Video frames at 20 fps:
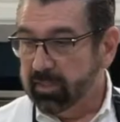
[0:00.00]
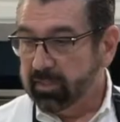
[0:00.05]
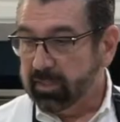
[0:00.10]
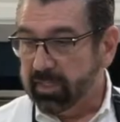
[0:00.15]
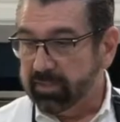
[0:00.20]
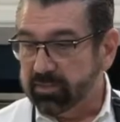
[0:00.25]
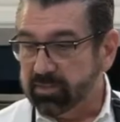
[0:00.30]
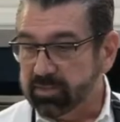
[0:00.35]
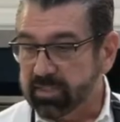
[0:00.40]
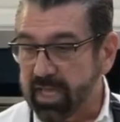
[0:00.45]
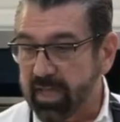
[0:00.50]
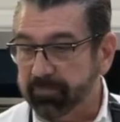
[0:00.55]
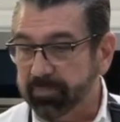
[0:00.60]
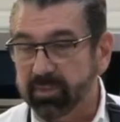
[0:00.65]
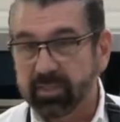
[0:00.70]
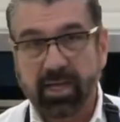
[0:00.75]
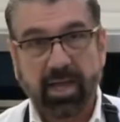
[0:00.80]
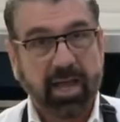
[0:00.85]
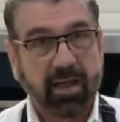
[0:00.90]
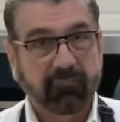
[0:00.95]
I just happen
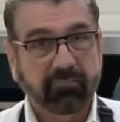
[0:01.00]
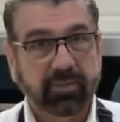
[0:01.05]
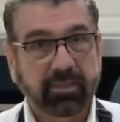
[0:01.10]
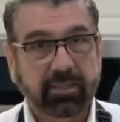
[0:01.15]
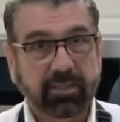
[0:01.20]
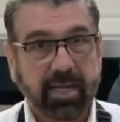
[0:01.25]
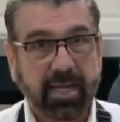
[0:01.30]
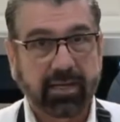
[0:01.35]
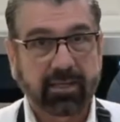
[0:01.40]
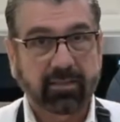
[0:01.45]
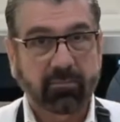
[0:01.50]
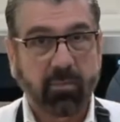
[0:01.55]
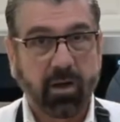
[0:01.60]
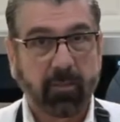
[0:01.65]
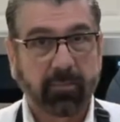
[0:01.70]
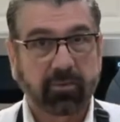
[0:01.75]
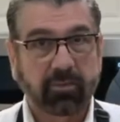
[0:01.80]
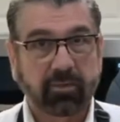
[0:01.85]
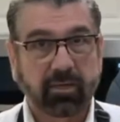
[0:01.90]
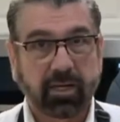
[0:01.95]
to have the candy
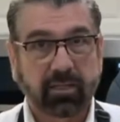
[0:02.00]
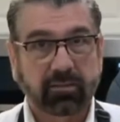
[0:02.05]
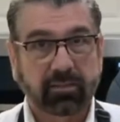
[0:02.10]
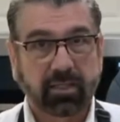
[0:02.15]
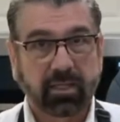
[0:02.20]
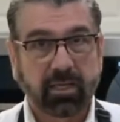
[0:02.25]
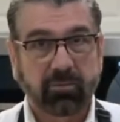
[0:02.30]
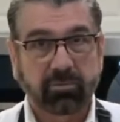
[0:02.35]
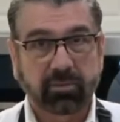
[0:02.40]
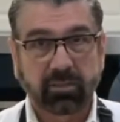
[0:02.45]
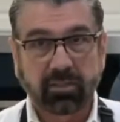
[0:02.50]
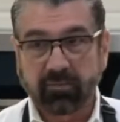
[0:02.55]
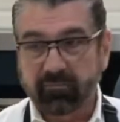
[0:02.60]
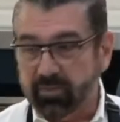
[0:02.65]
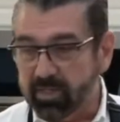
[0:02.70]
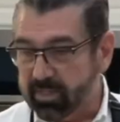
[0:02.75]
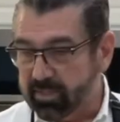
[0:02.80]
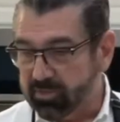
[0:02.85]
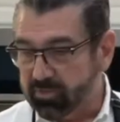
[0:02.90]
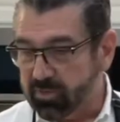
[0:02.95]
thermometer, and I thought I would give
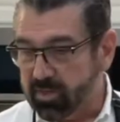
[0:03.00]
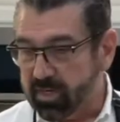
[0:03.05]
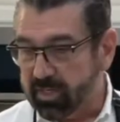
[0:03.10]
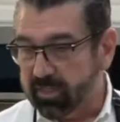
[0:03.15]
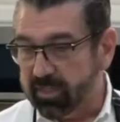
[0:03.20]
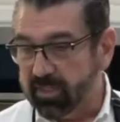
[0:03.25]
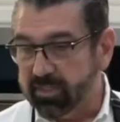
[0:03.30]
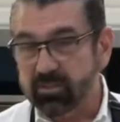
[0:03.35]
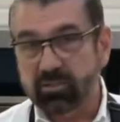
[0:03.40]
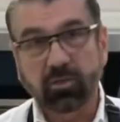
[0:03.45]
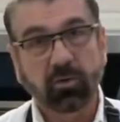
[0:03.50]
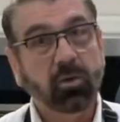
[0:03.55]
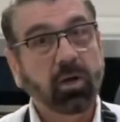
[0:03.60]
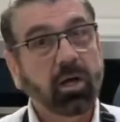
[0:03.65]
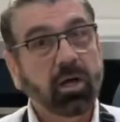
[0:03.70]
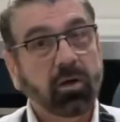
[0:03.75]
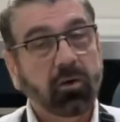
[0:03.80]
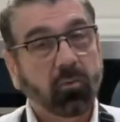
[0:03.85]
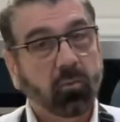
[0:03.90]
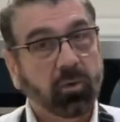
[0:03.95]
that a try today. So
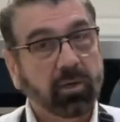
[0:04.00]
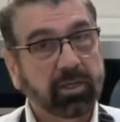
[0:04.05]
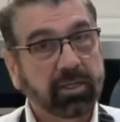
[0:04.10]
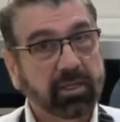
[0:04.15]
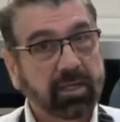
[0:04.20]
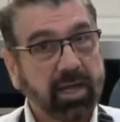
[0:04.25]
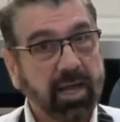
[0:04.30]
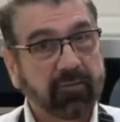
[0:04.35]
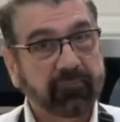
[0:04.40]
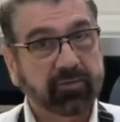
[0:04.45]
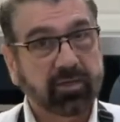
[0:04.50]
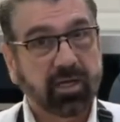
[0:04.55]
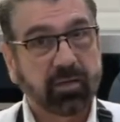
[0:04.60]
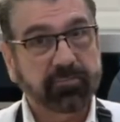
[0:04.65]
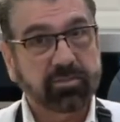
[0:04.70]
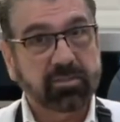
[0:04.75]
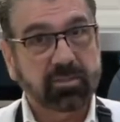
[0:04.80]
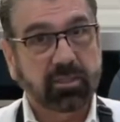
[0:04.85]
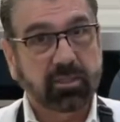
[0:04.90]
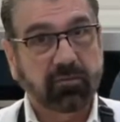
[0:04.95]
1.5
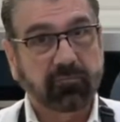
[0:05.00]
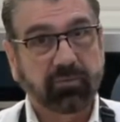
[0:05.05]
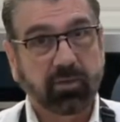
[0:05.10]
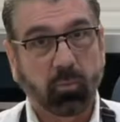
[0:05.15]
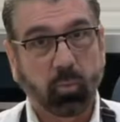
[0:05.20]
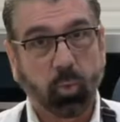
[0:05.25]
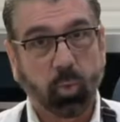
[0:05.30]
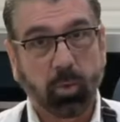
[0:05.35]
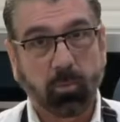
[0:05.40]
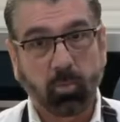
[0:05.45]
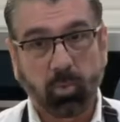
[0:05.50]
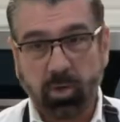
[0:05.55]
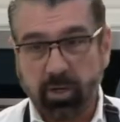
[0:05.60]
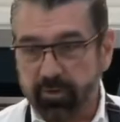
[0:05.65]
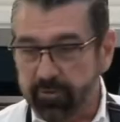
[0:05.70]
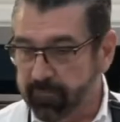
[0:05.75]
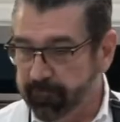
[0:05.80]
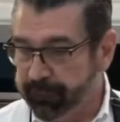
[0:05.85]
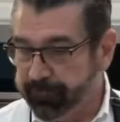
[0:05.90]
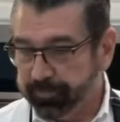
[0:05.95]
cups of the warm
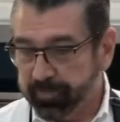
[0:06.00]
water.